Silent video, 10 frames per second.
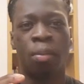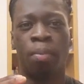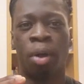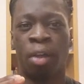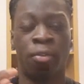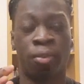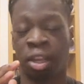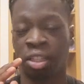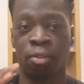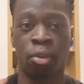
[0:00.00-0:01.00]
But
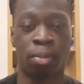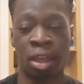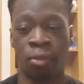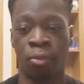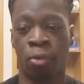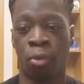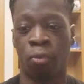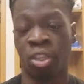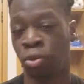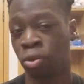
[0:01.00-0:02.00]
let's say if you're applying for
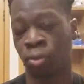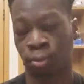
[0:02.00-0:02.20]
physical